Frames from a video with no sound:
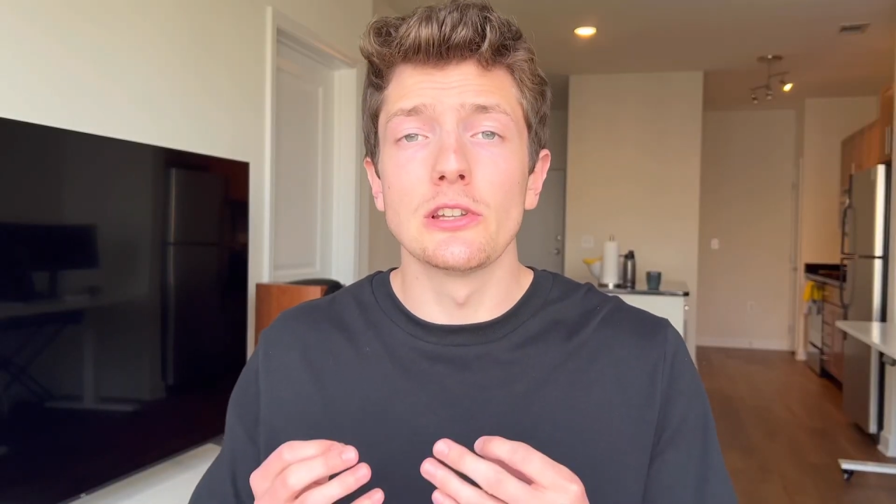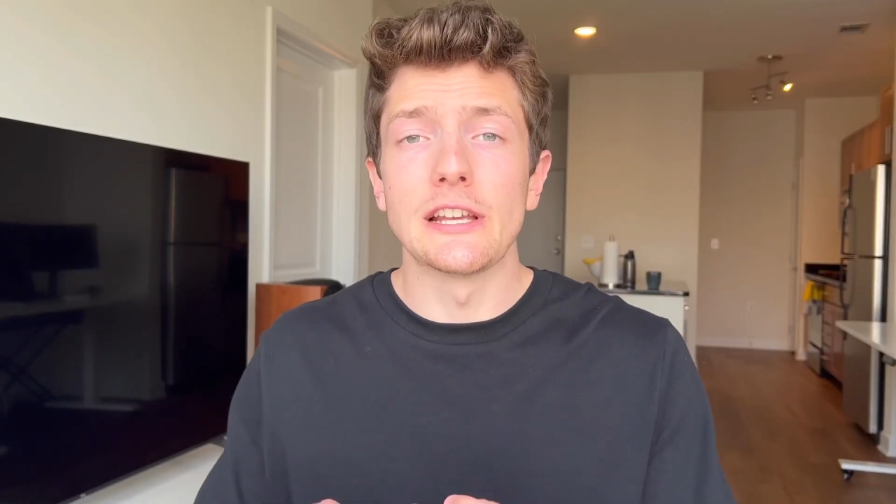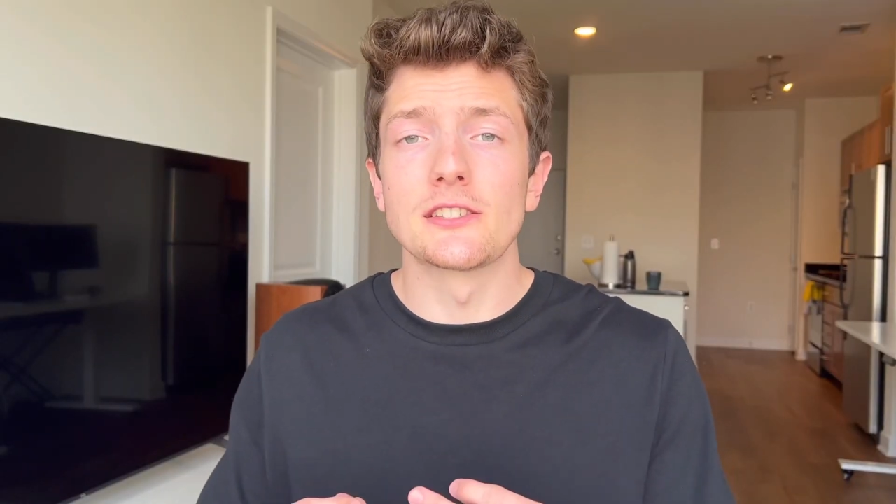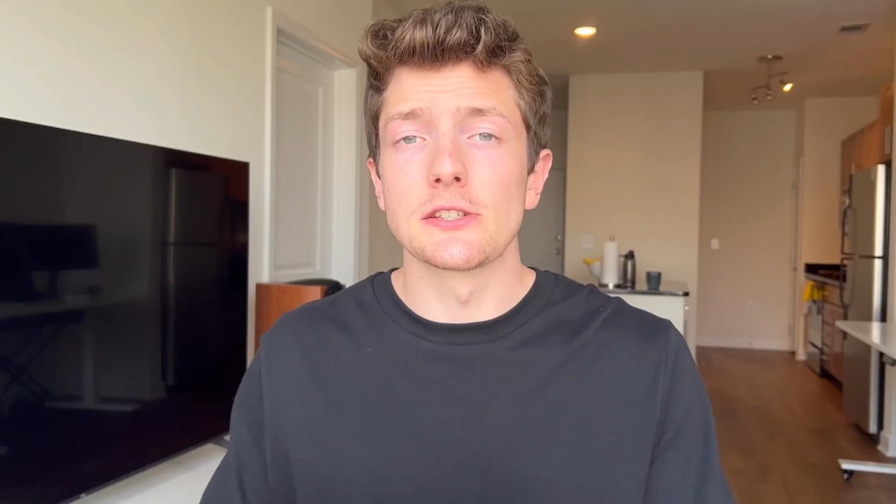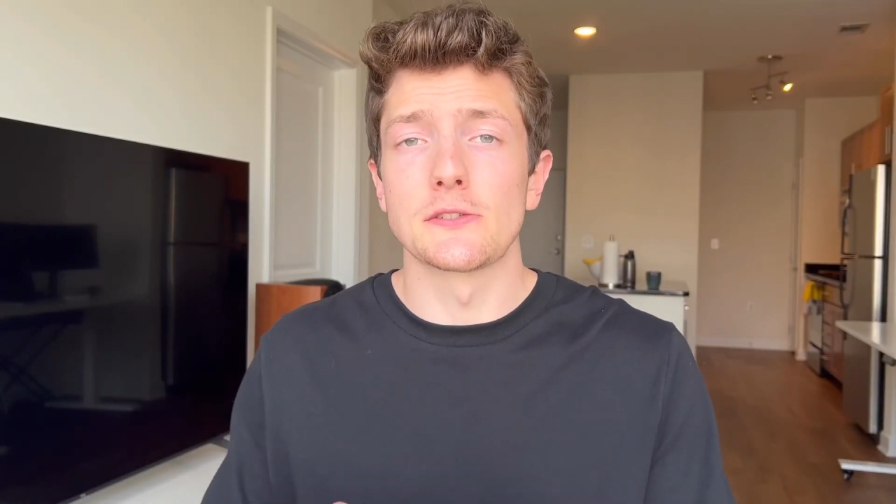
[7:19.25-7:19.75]

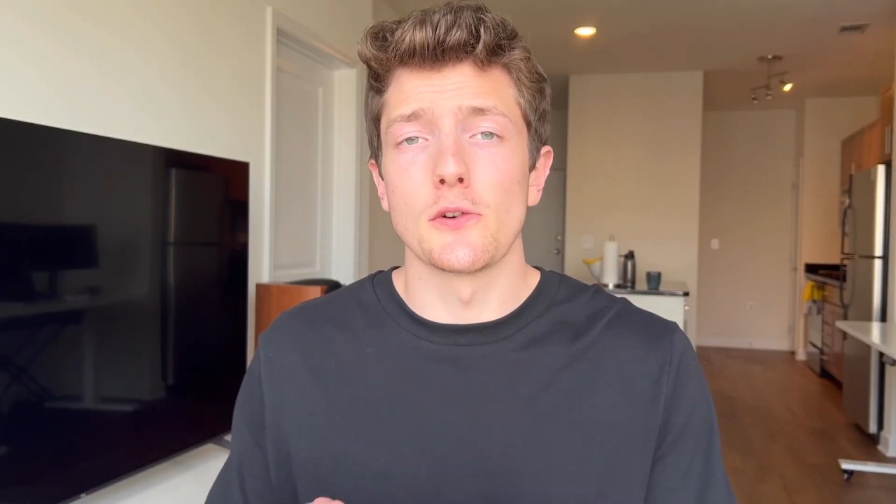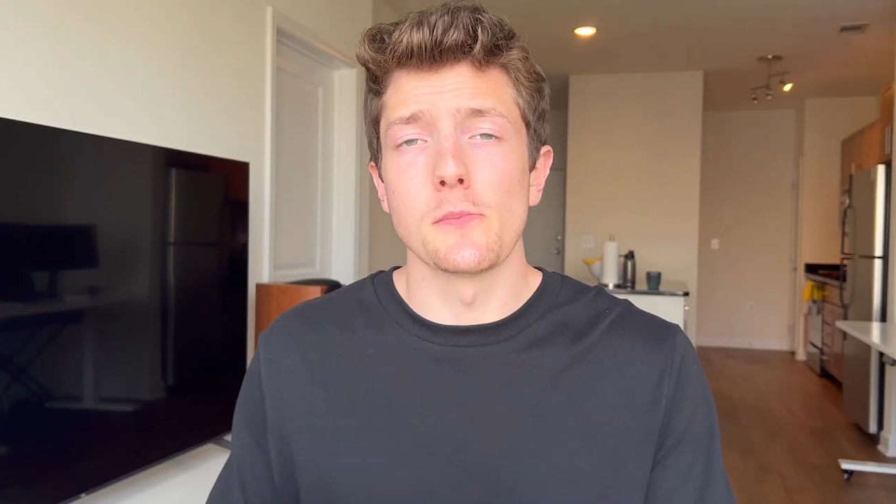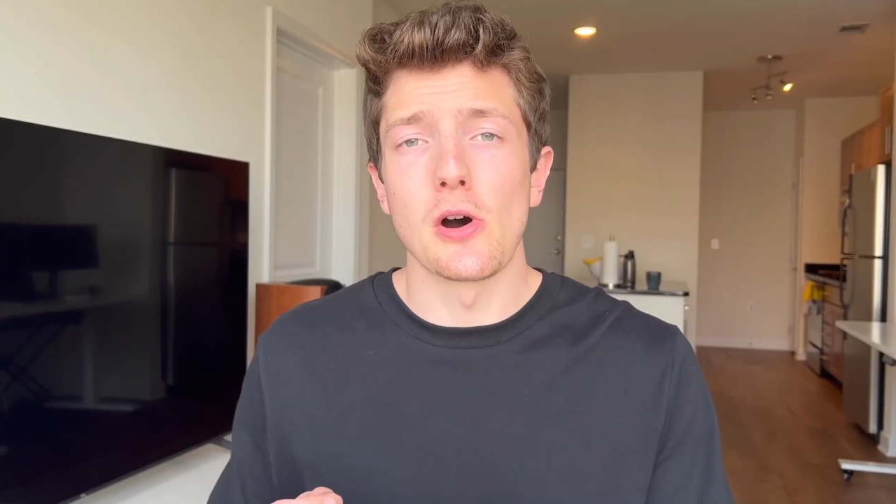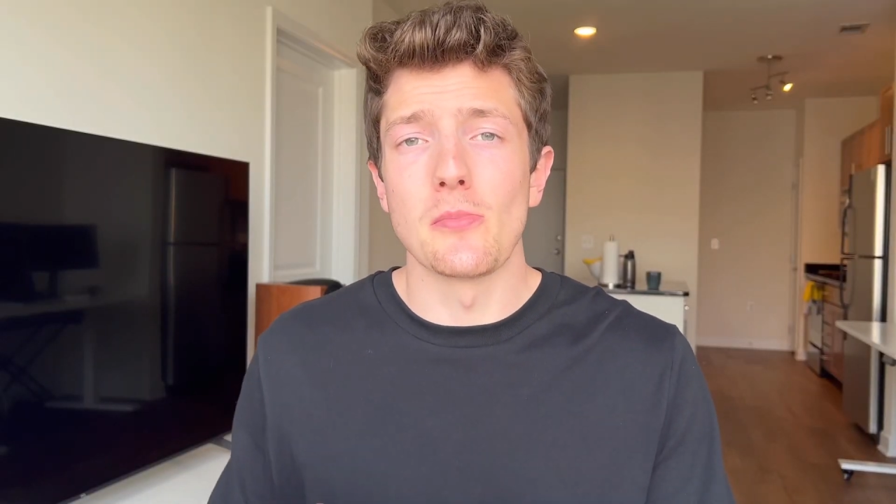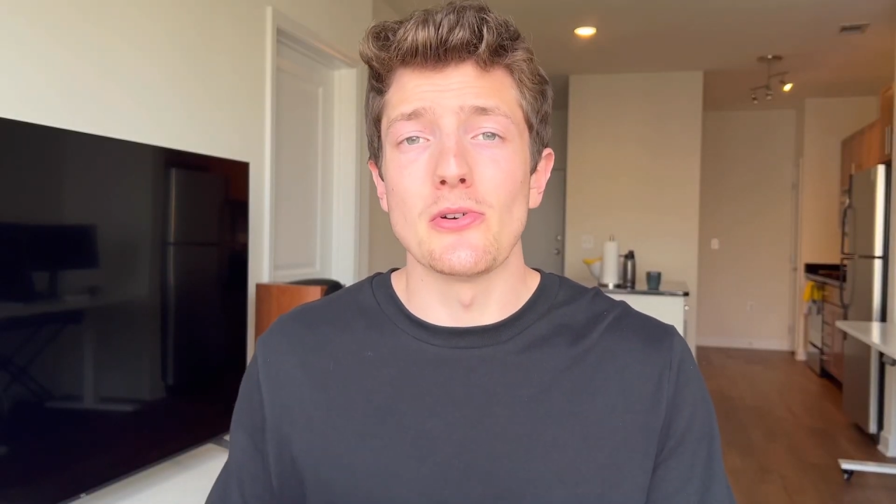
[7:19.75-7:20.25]
laceless
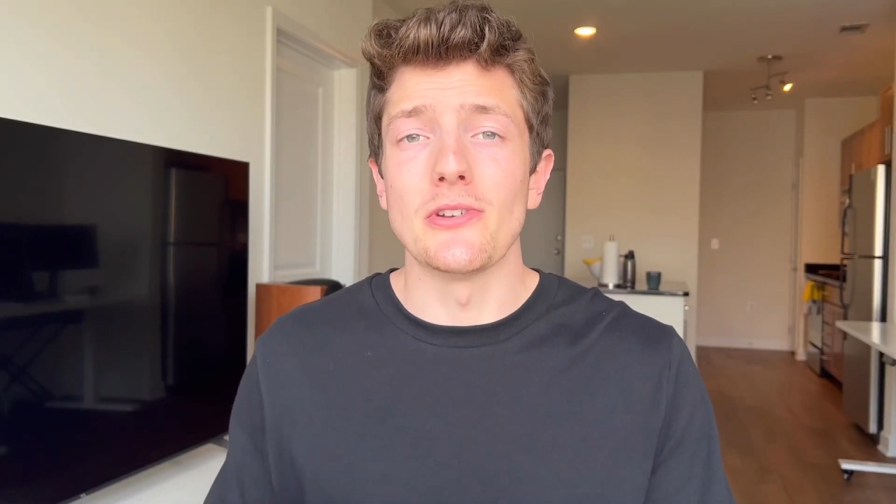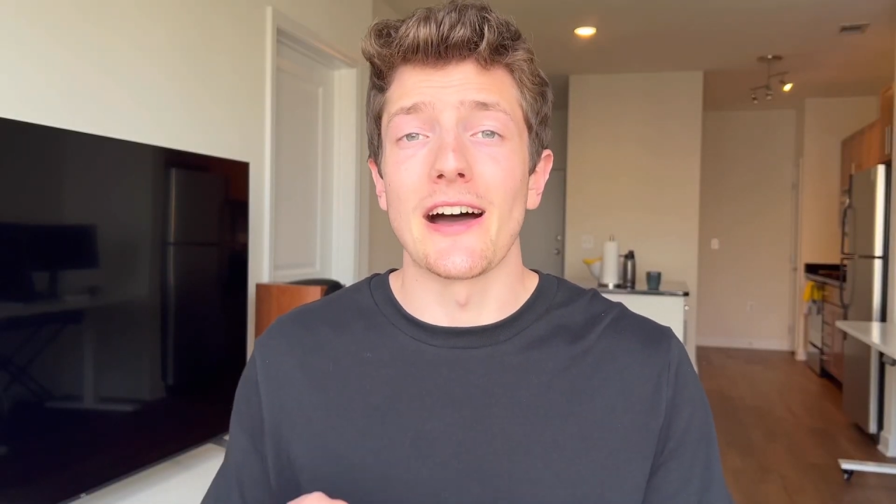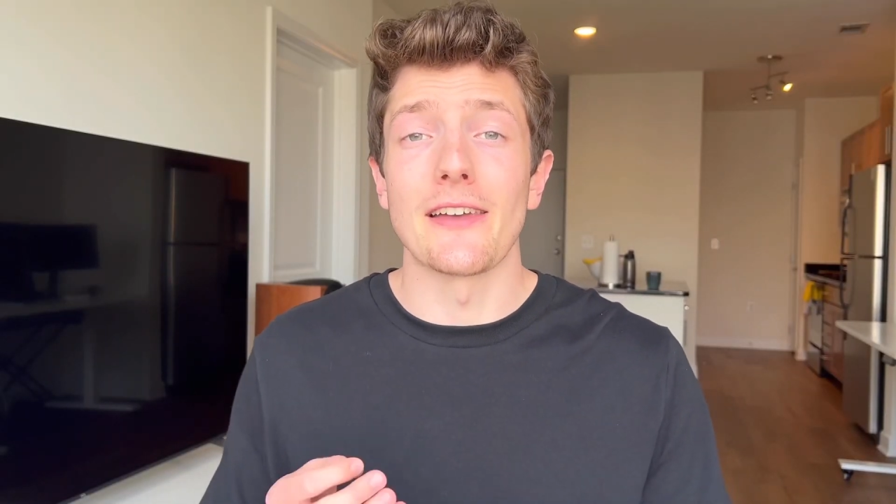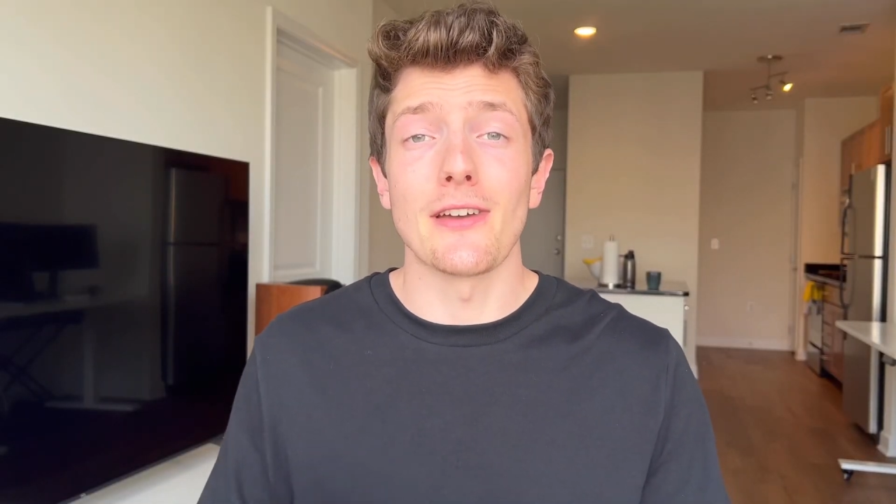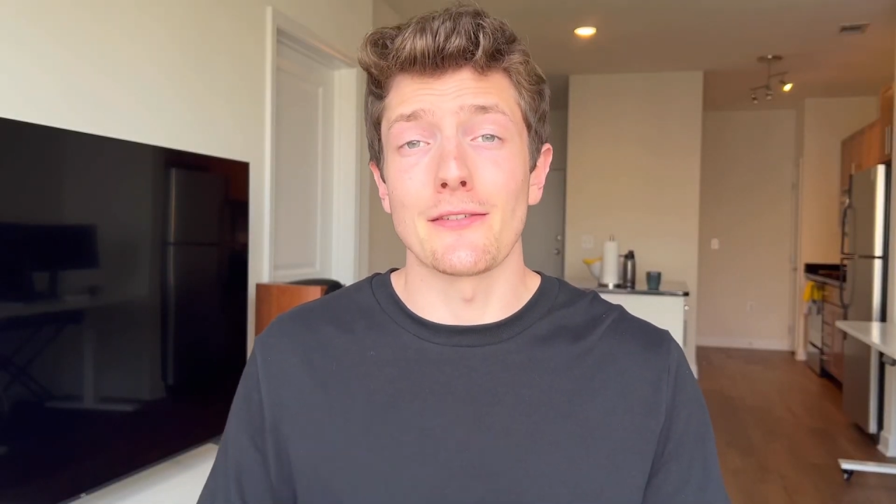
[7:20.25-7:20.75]
football boot
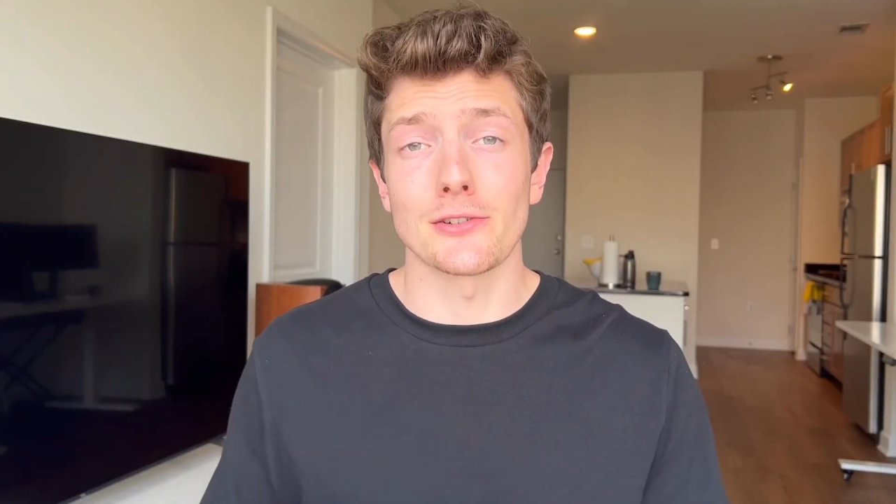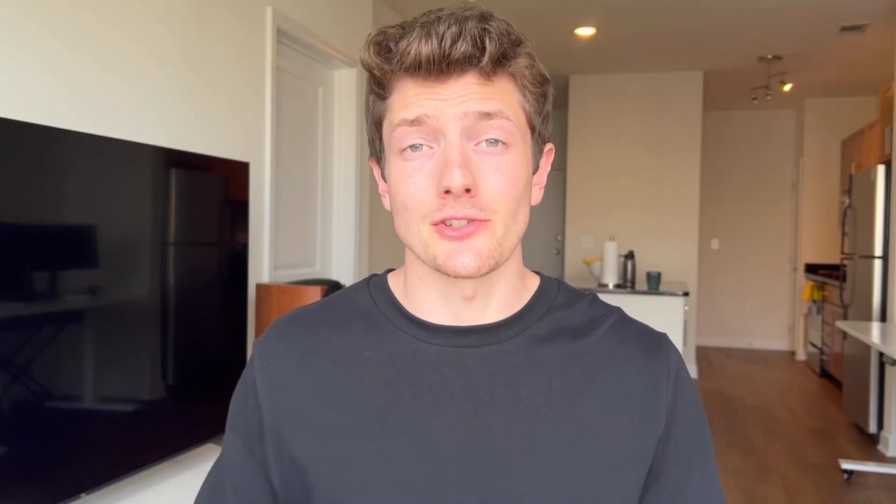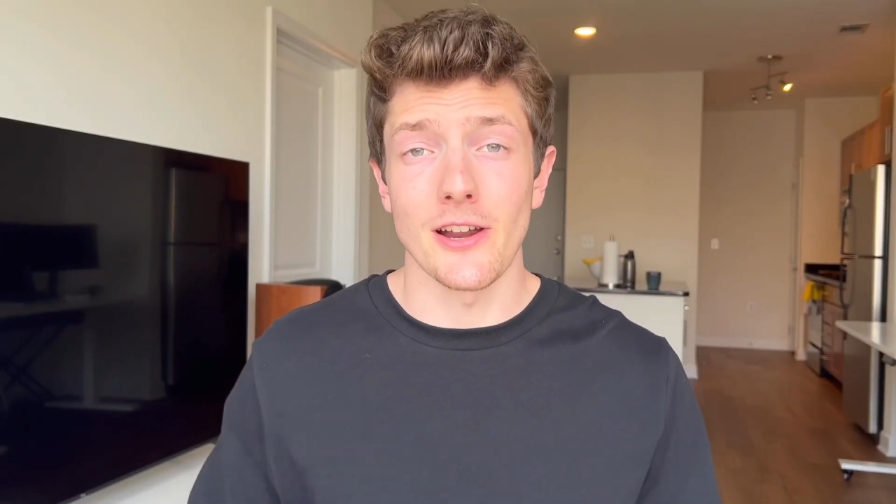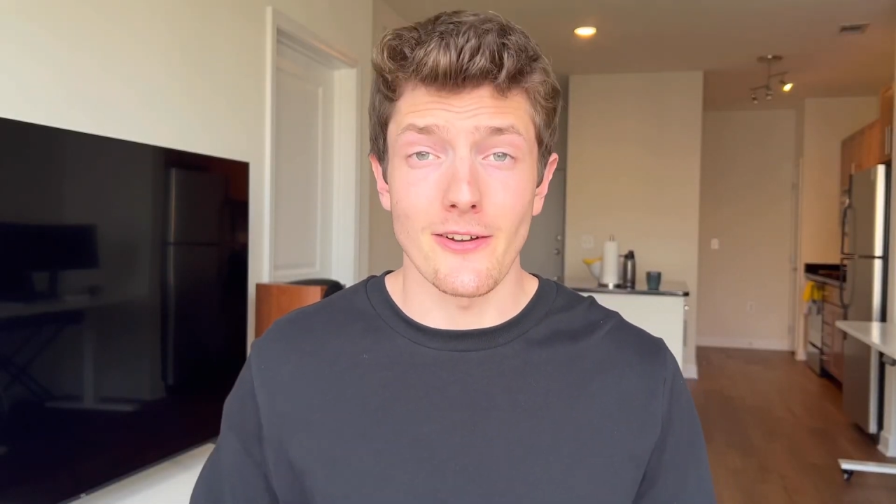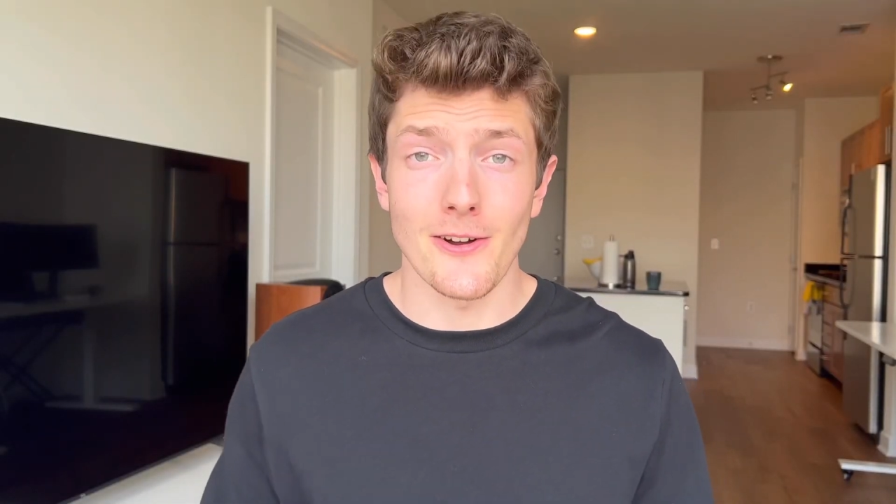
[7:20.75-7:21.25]
I have ever
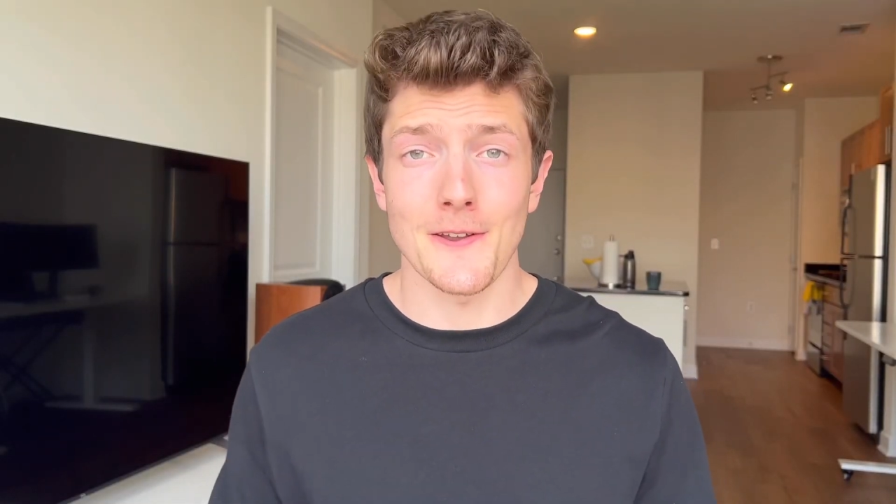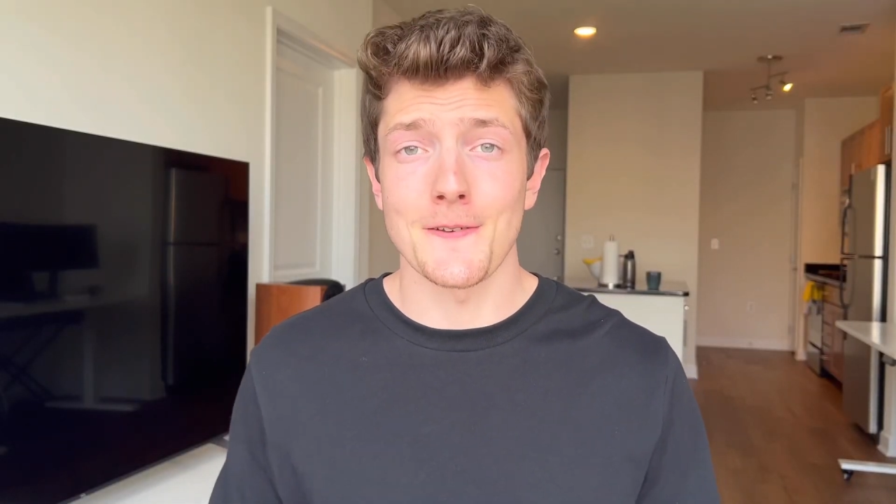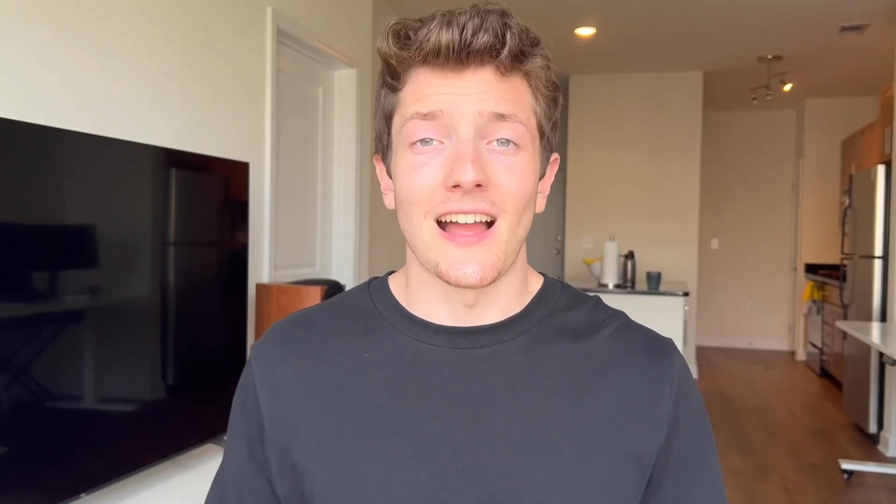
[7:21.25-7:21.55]
tried on.